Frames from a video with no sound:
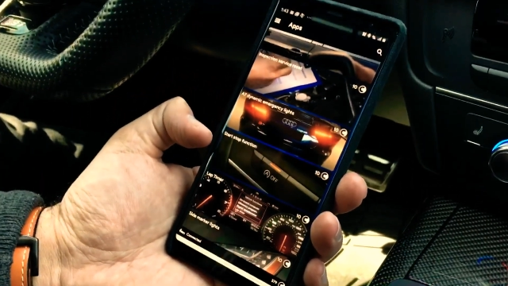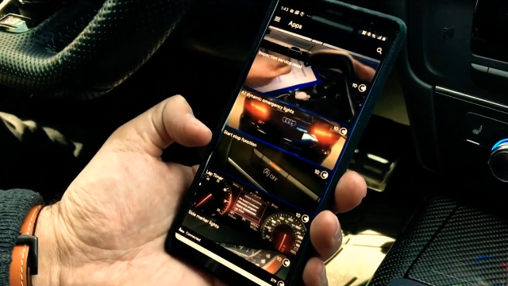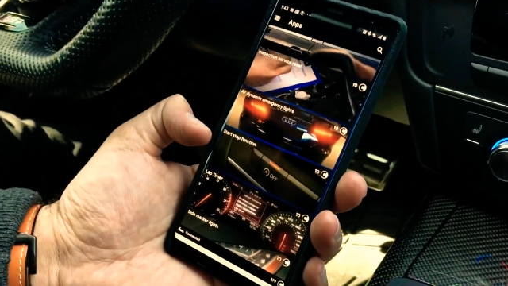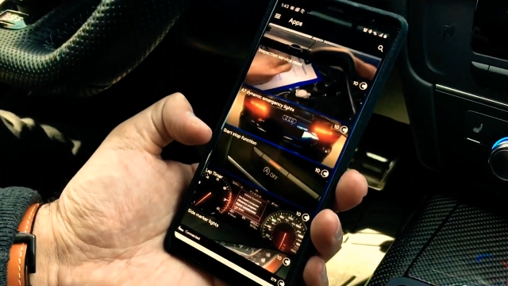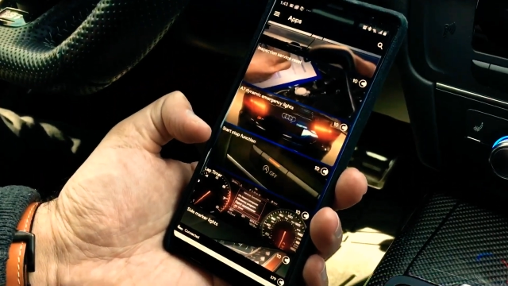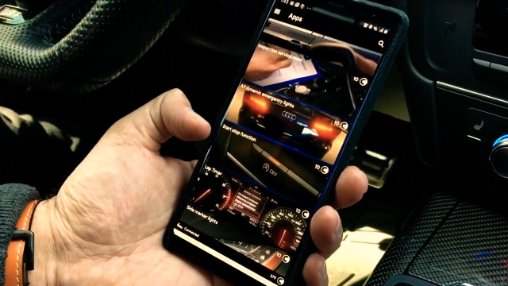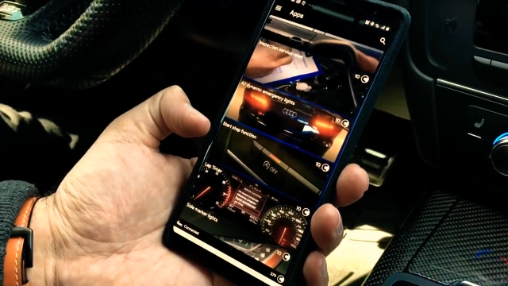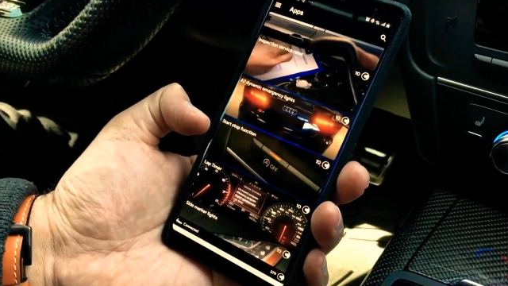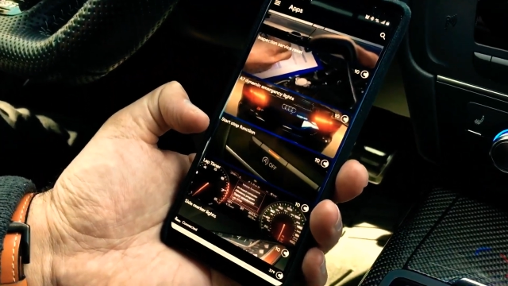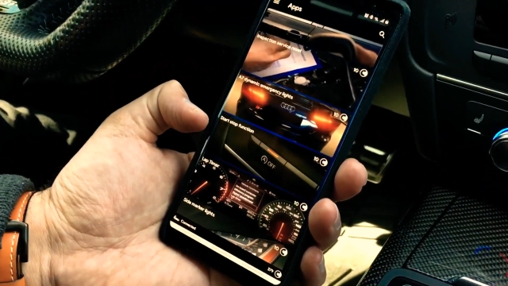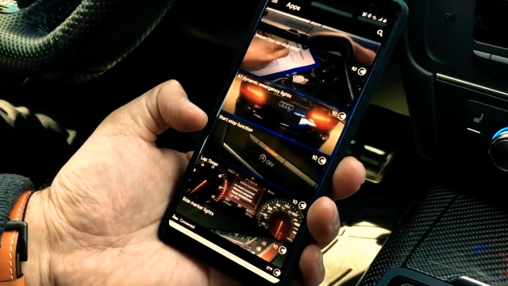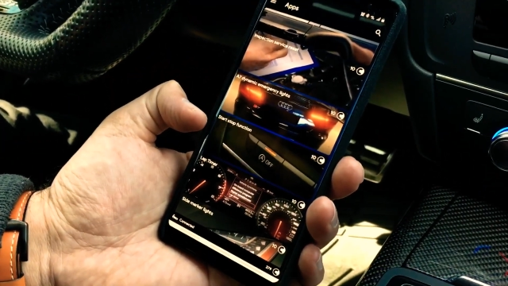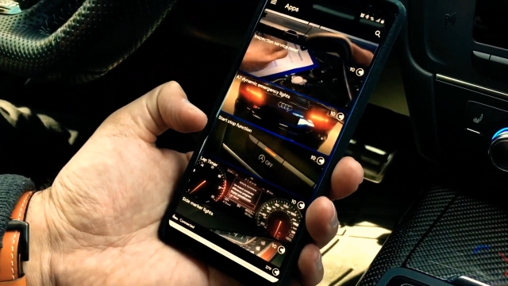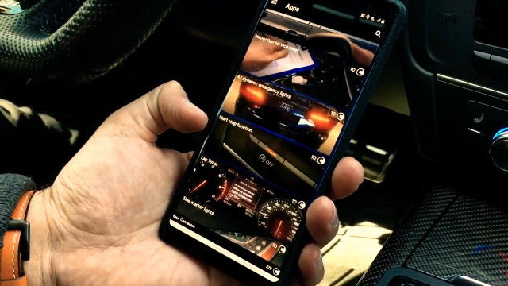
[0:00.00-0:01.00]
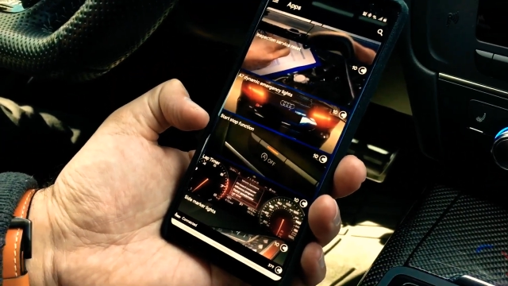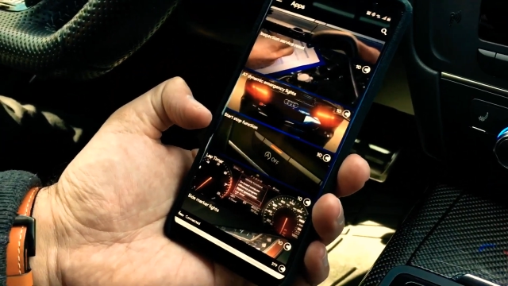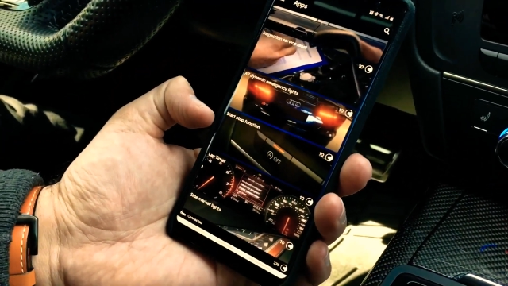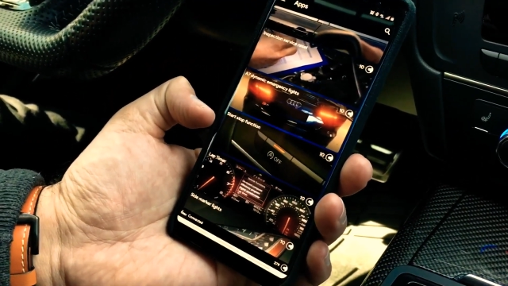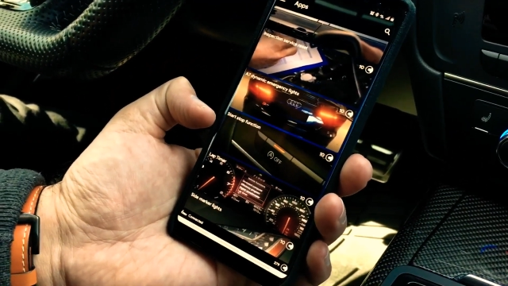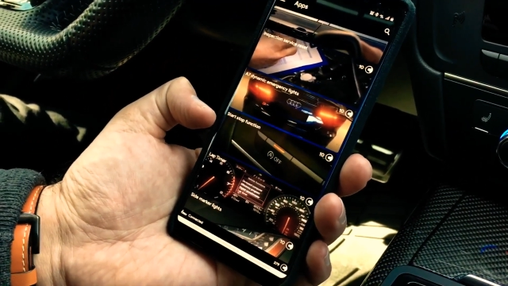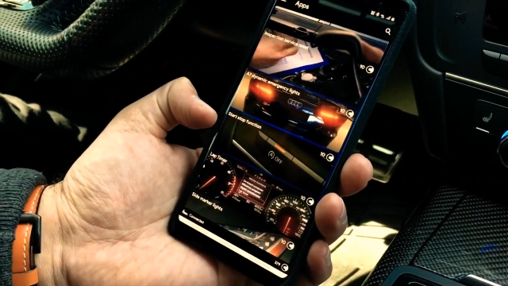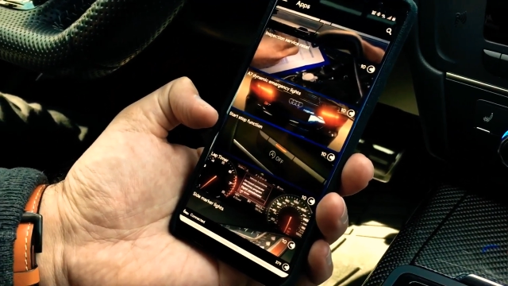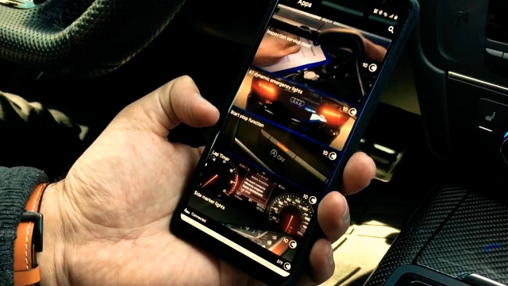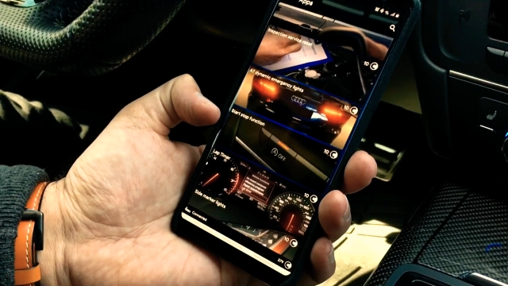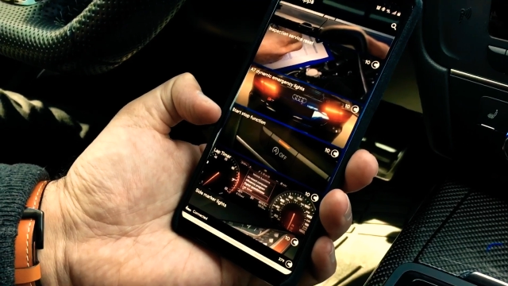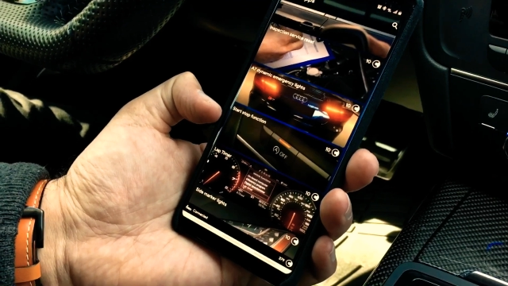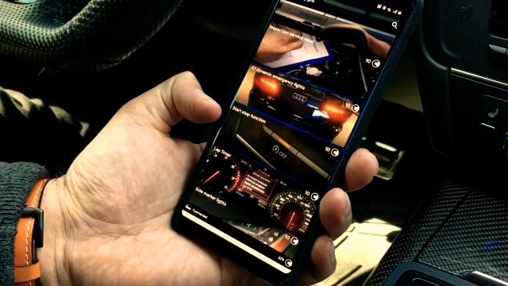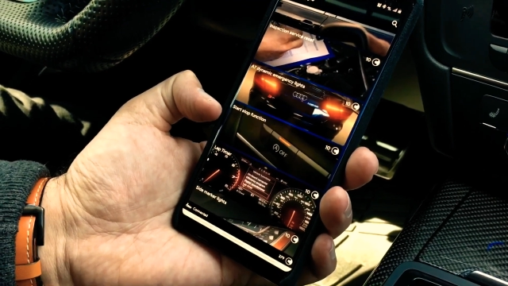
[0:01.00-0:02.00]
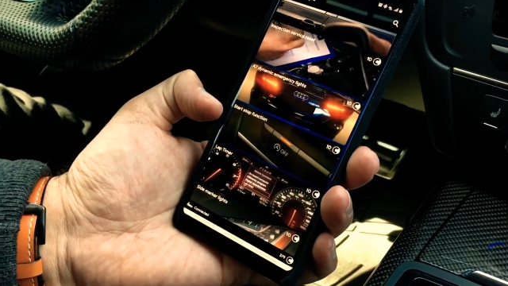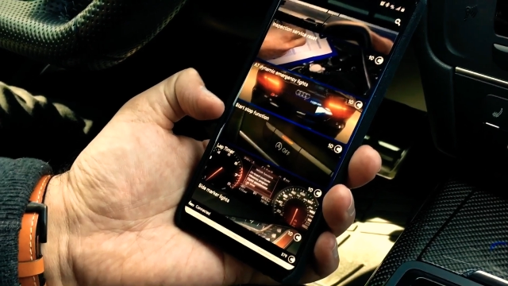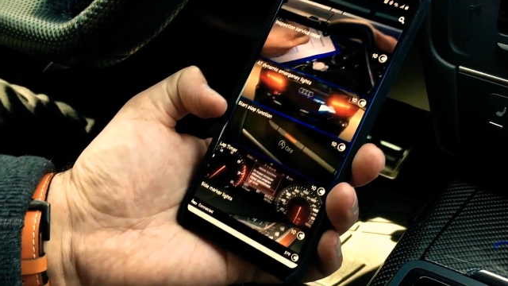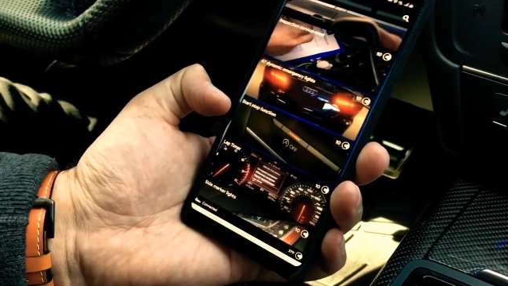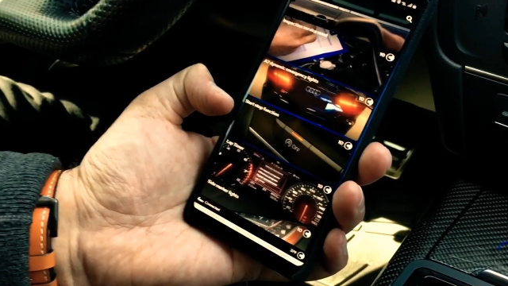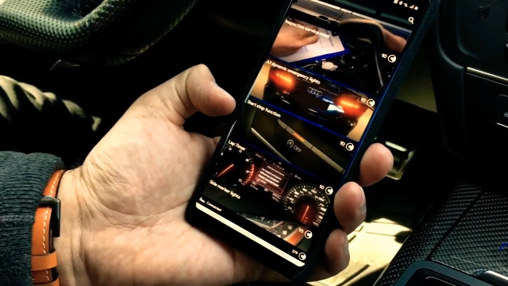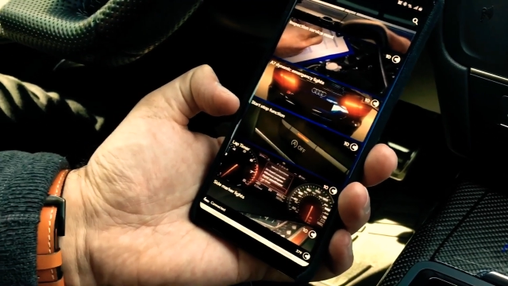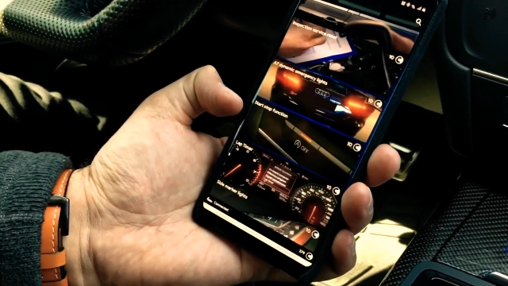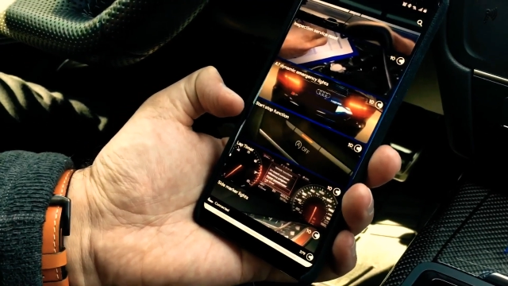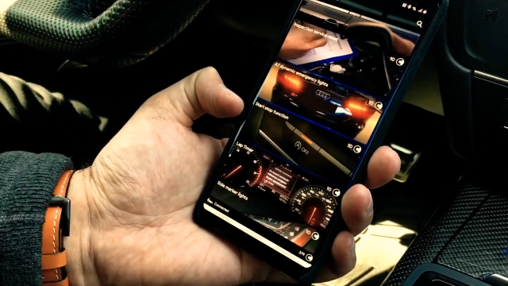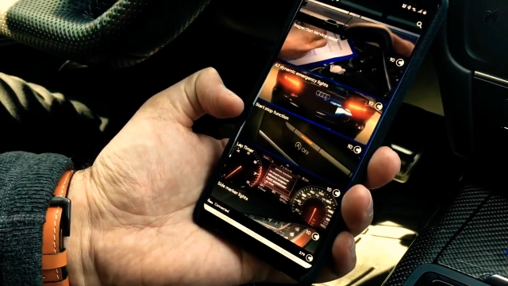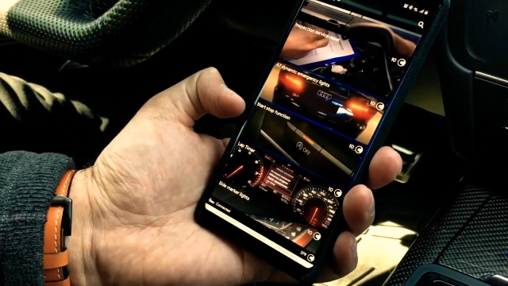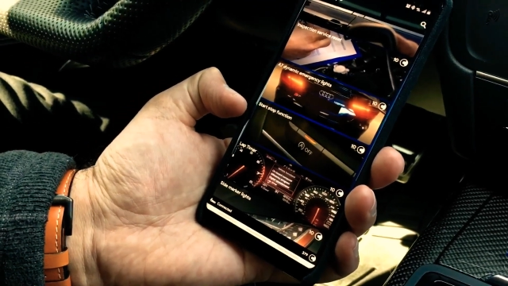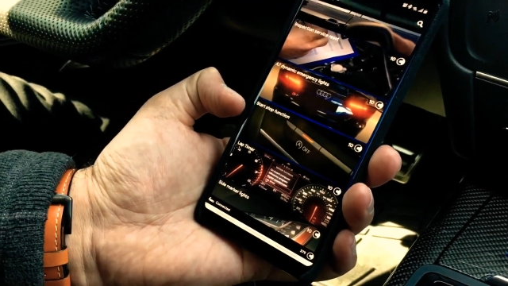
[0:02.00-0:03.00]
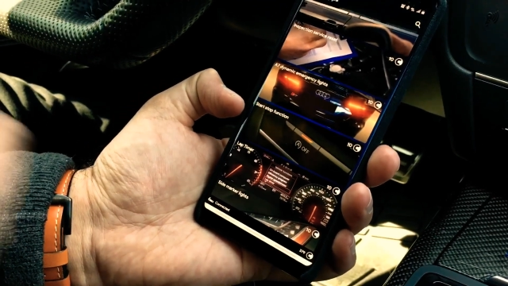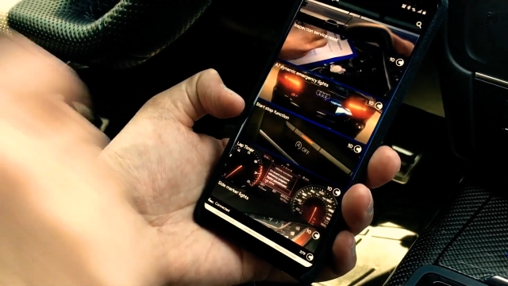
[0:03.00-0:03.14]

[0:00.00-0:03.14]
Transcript: Nobody's mouth can be seen.